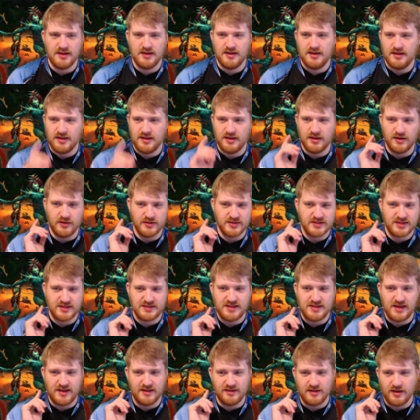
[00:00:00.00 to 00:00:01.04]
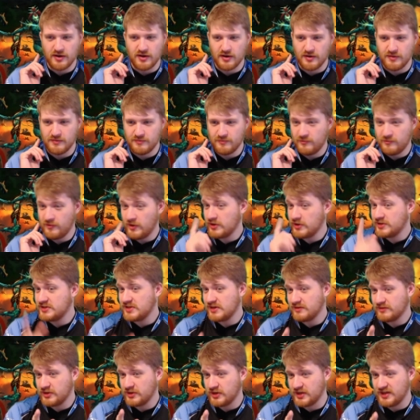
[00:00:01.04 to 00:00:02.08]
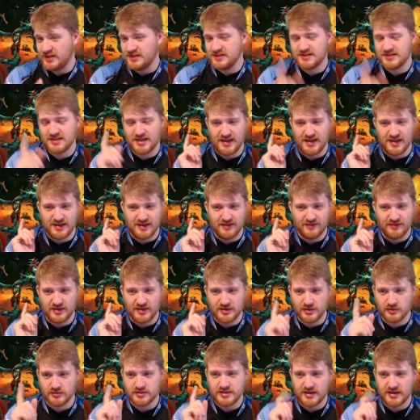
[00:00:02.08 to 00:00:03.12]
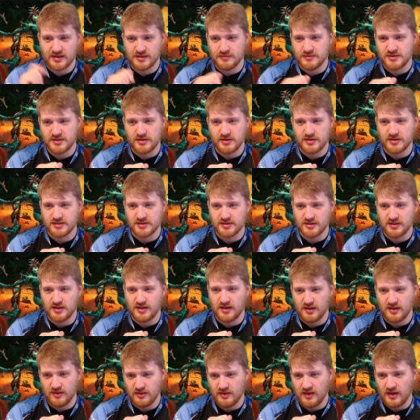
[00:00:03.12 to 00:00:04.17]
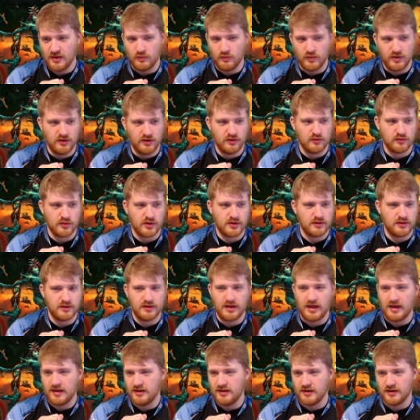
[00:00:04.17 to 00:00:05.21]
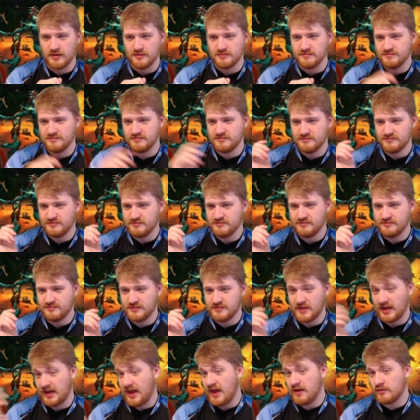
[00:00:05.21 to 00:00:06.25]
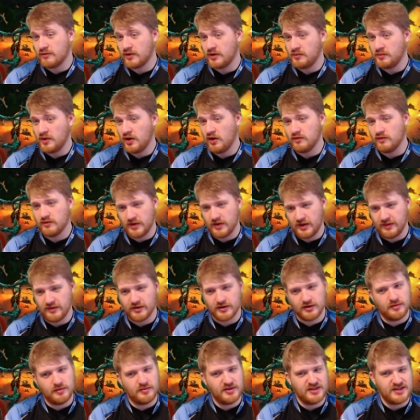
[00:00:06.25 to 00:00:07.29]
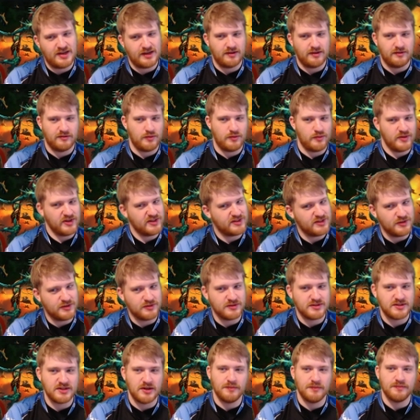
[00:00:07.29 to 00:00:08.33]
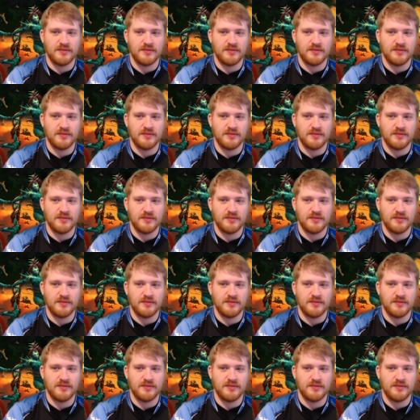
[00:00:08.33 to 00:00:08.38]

you know, as I said, they are very tough cookies, and if I don't take them seriously, they will run. They, you know, they can run me over, and they're going to be teching for me too. So.